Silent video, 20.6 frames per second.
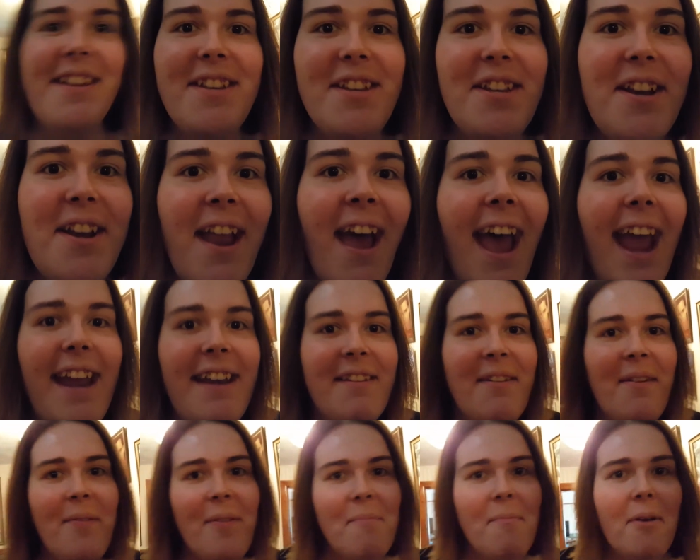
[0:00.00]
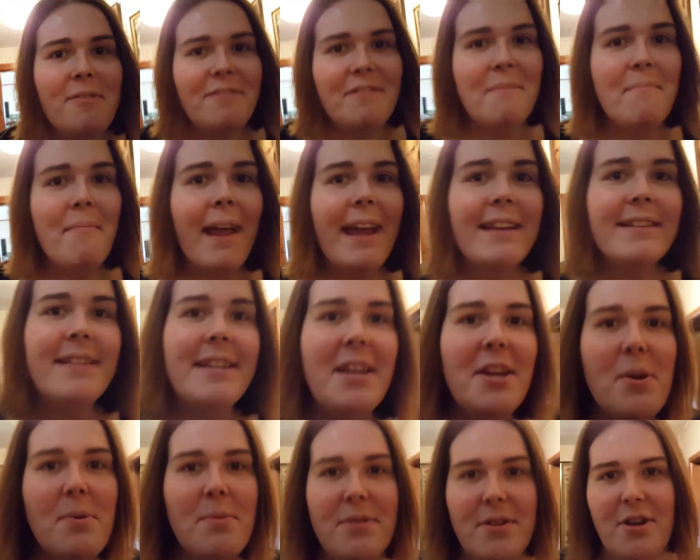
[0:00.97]
Tonight on the most amazing
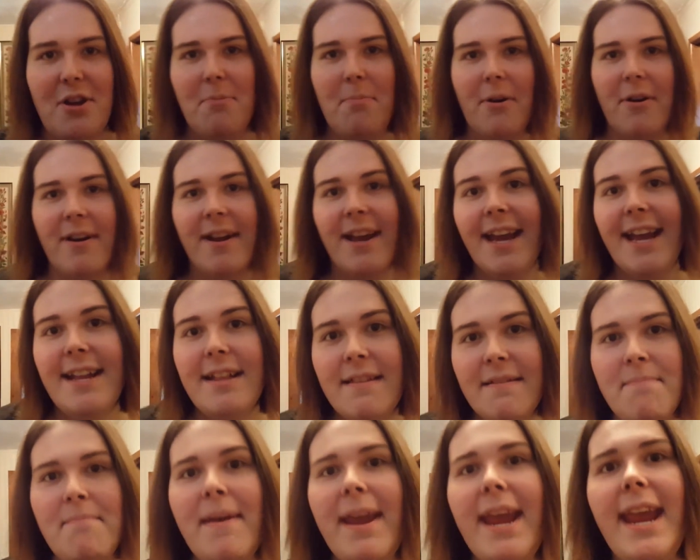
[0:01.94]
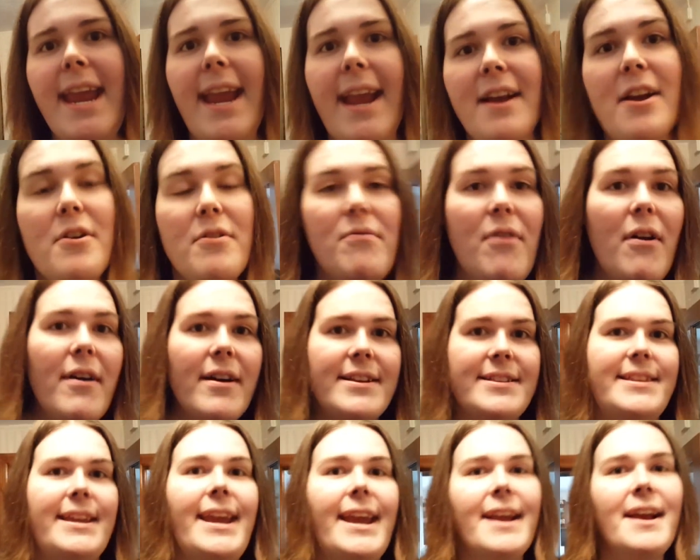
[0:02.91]
YouTuber, it's me,
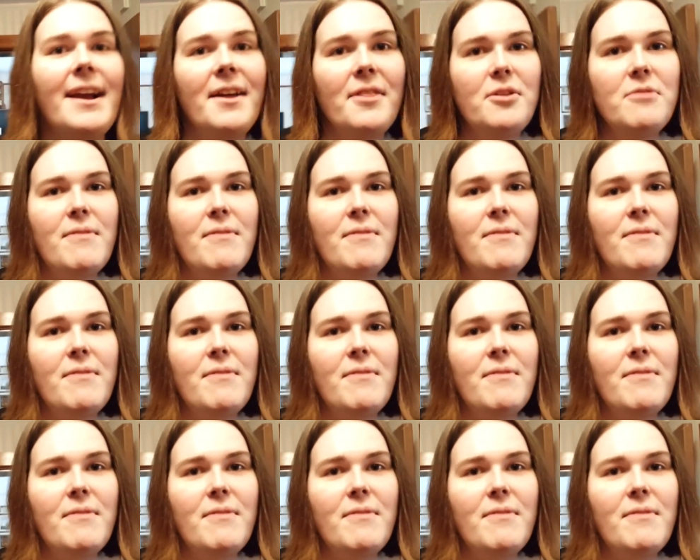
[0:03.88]
Roxy, the